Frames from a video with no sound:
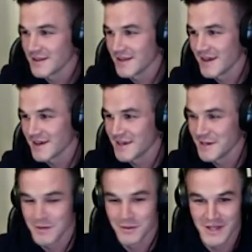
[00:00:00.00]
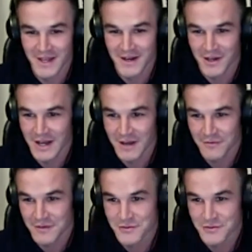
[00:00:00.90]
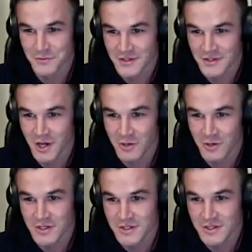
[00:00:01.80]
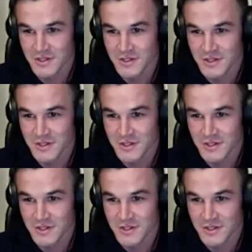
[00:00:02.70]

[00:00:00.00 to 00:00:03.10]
to uh, keep me, well then I'm going to have to have something to go to. So we'll